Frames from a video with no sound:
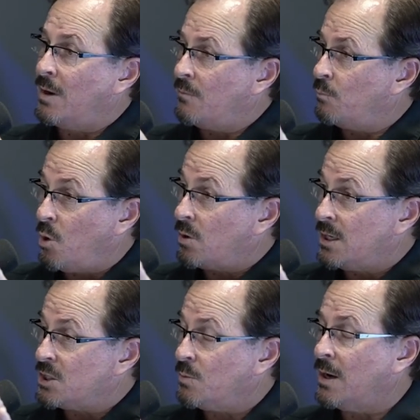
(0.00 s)
whatever
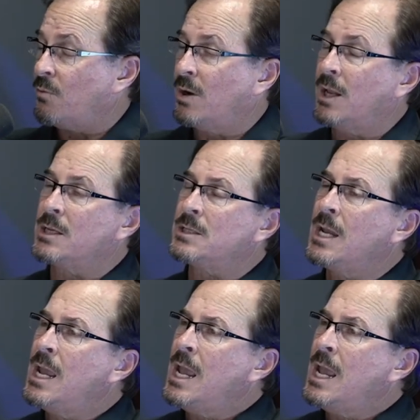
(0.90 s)
brokenness, whatever it is.